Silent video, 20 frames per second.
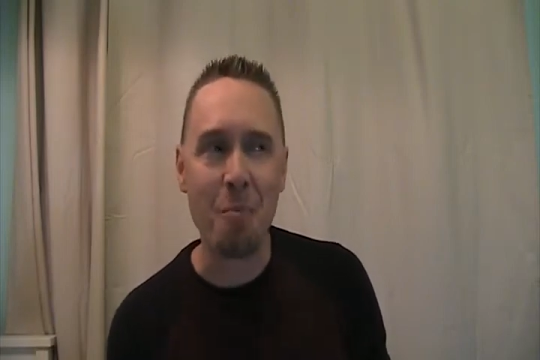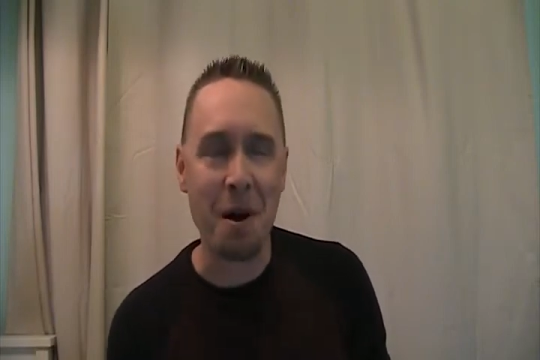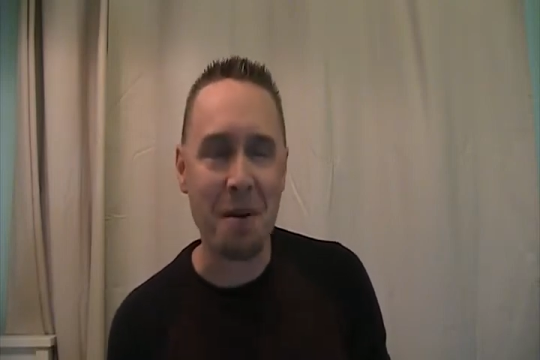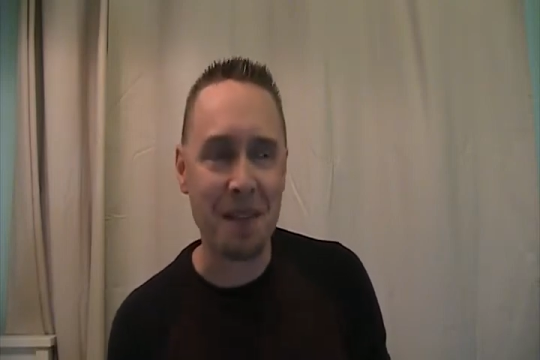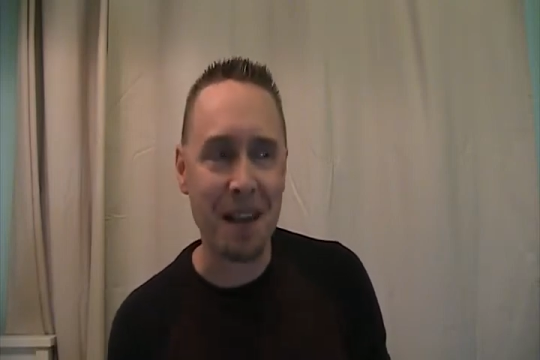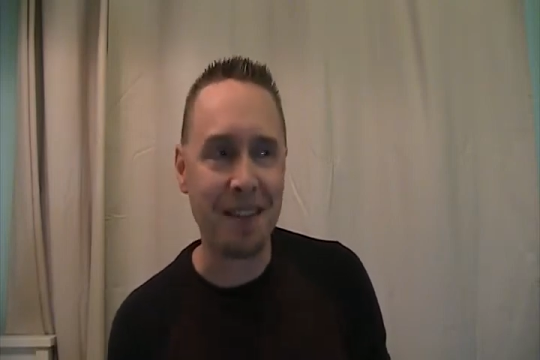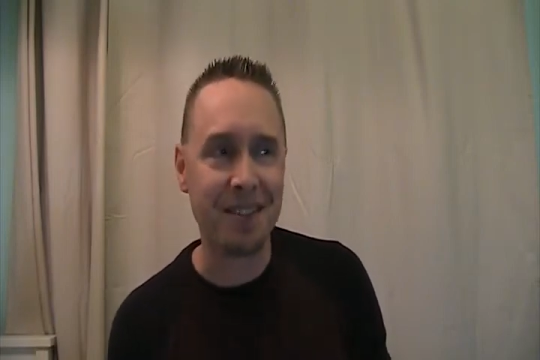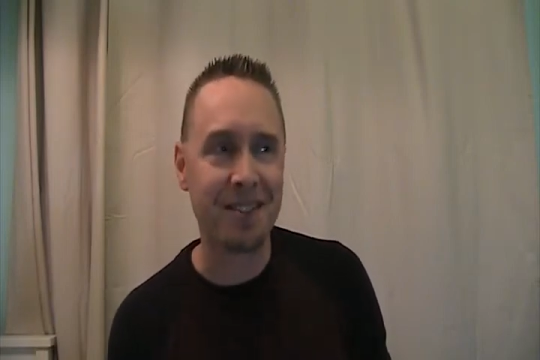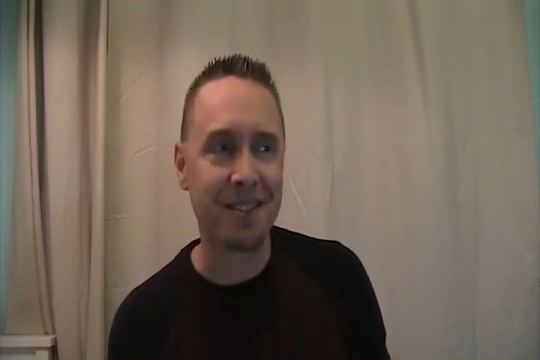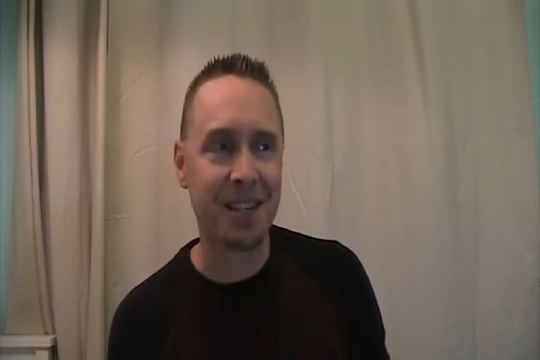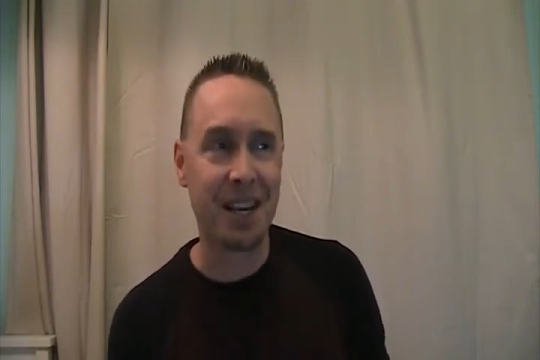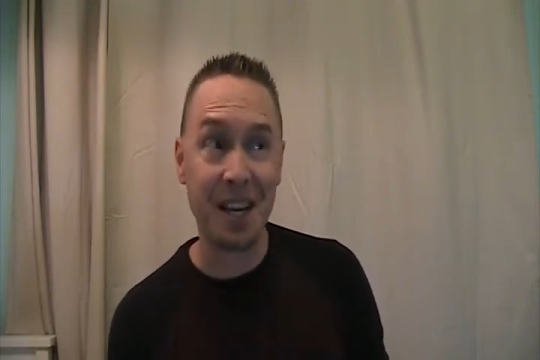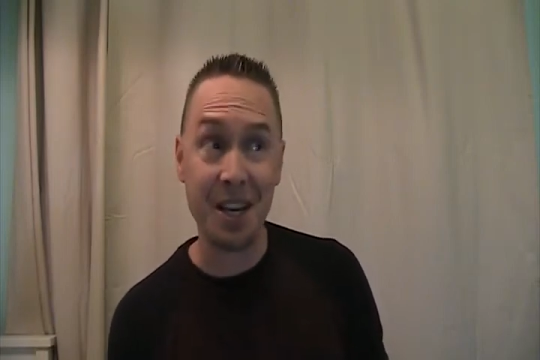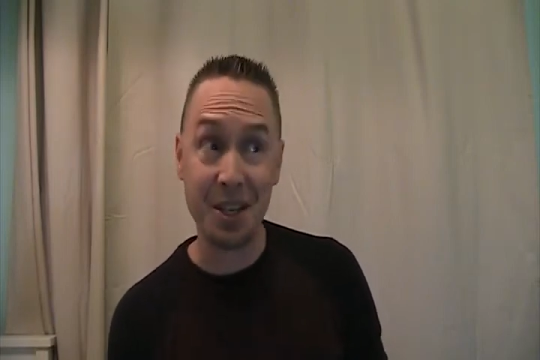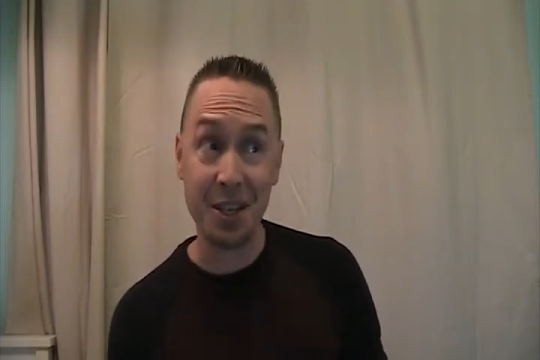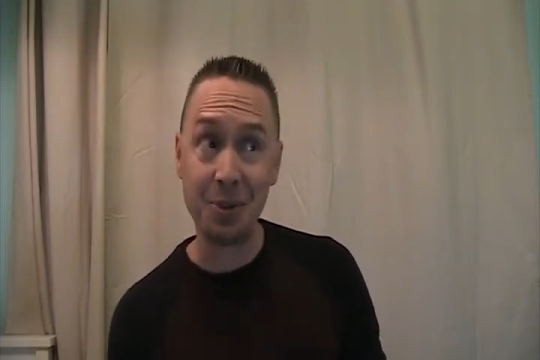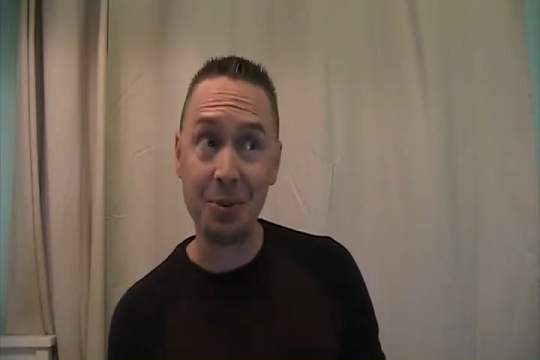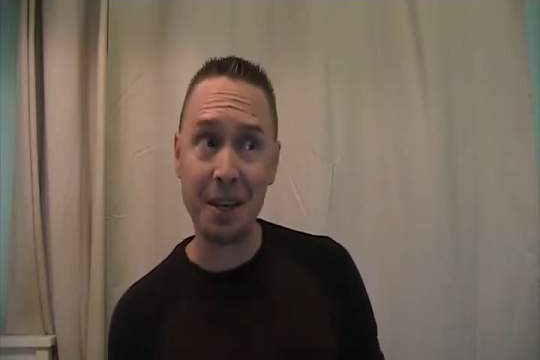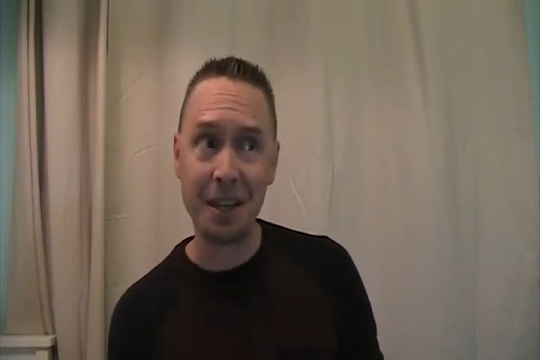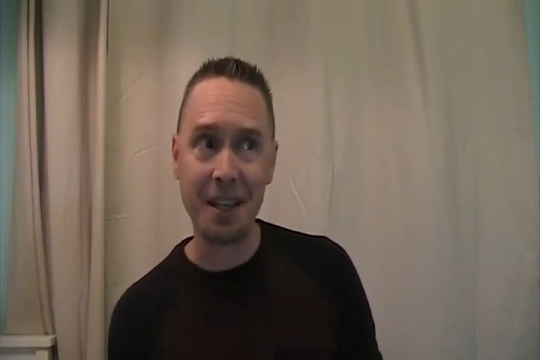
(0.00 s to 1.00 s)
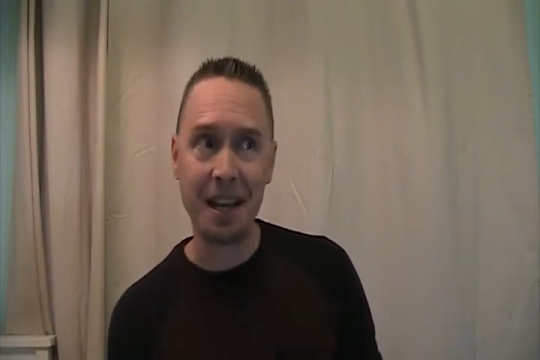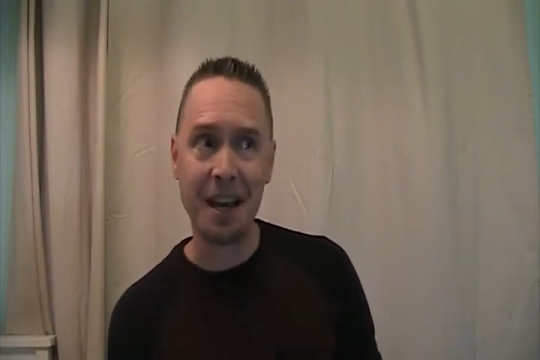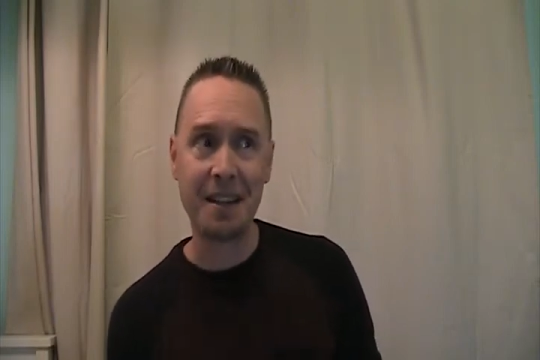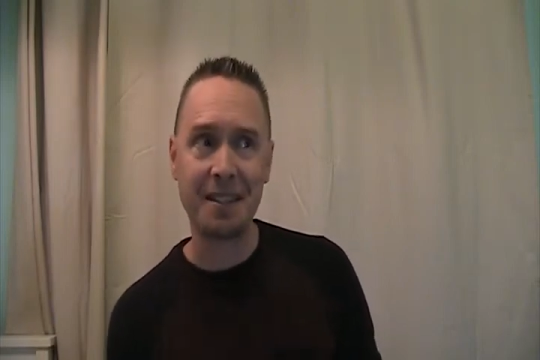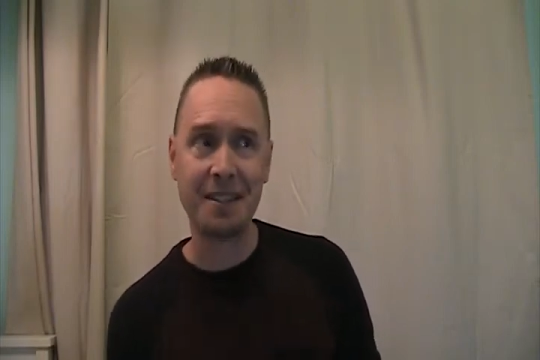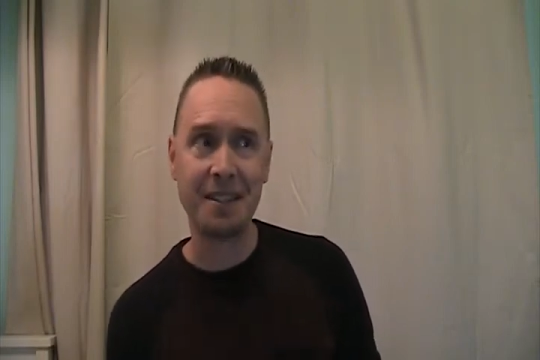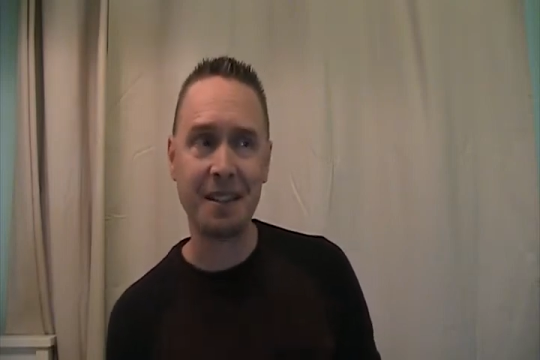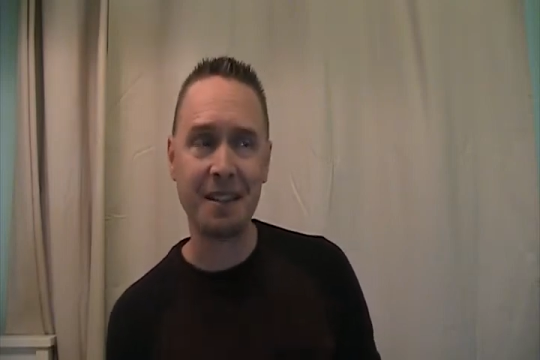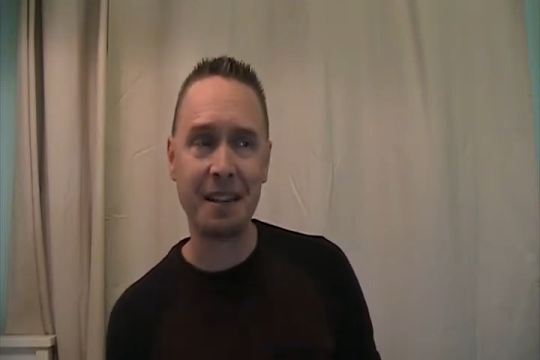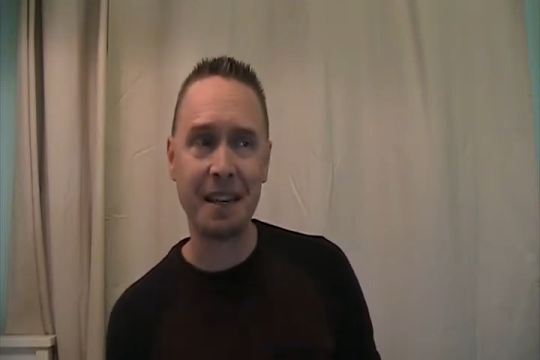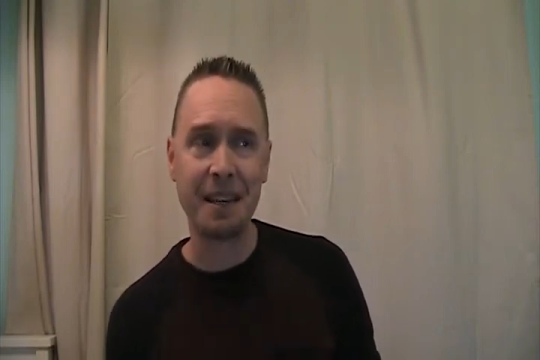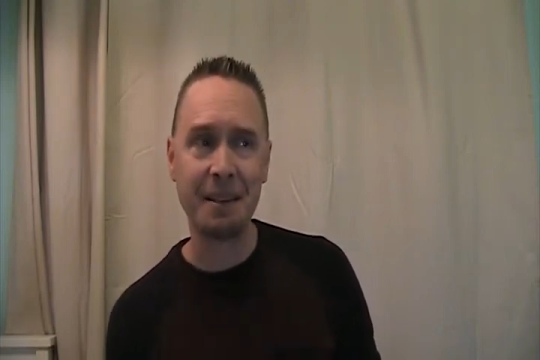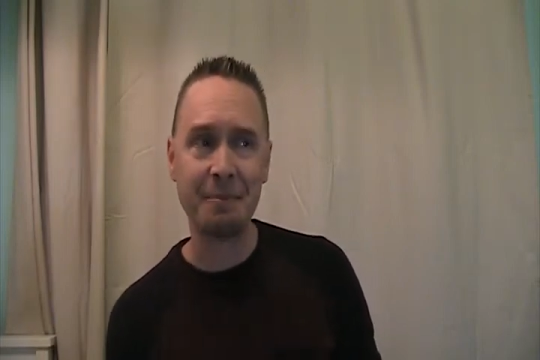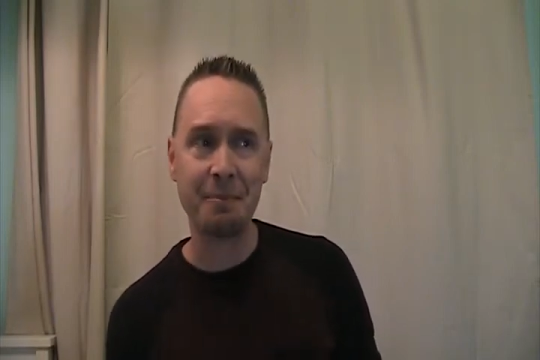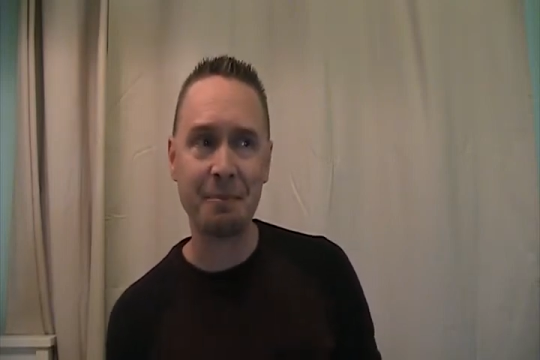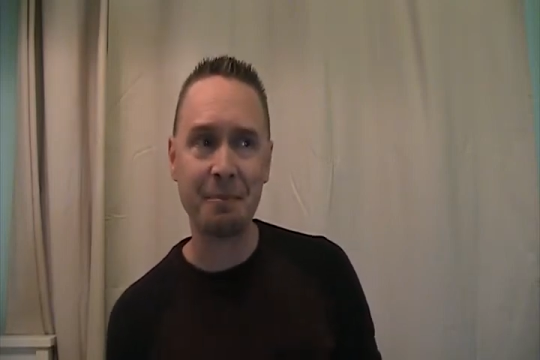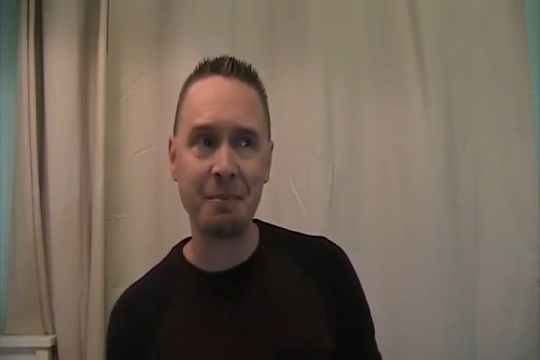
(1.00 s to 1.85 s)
on that skit you did last Sunday.